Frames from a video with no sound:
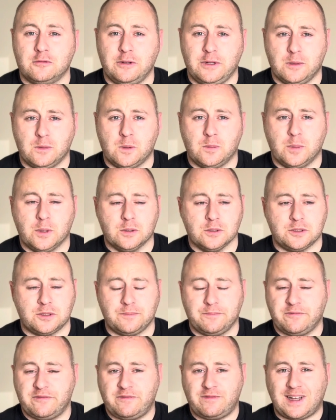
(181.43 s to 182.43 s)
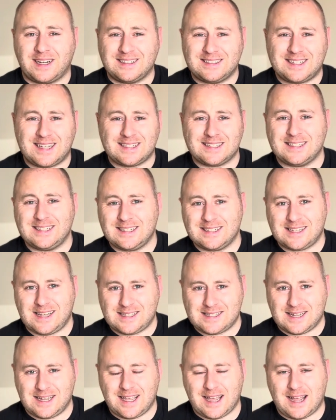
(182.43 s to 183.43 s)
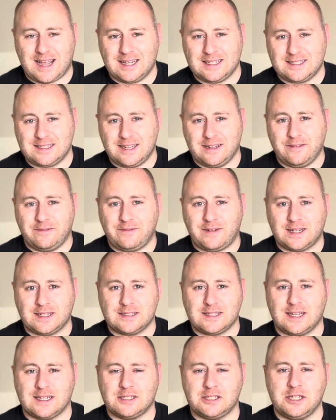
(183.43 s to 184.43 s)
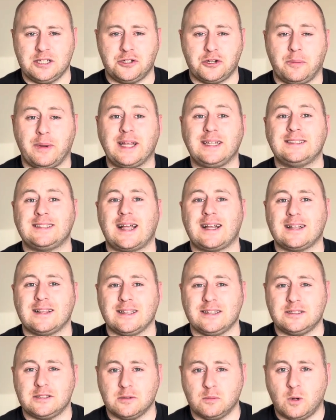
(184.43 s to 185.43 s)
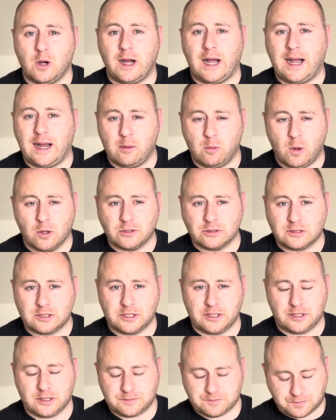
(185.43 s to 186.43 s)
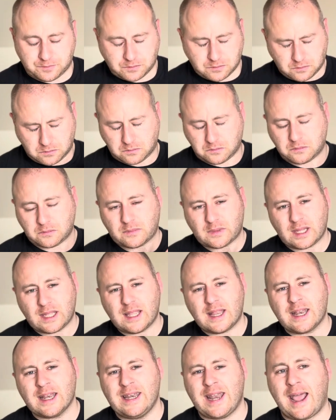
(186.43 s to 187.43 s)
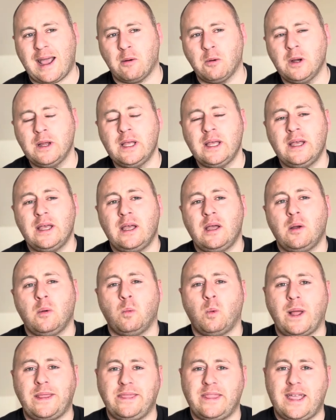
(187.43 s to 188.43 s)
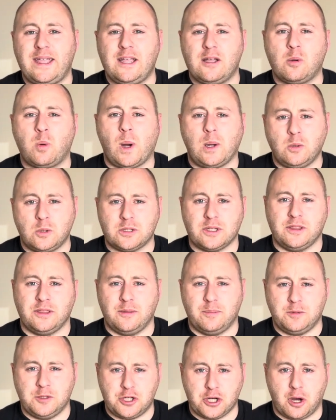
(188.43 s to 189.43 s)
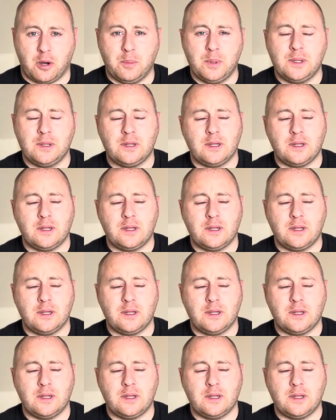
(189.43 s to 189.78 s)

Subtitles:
Renewables. Fantastic set of guys, did a fantastic job exactly to what I wanted. Now, when they quoted the job,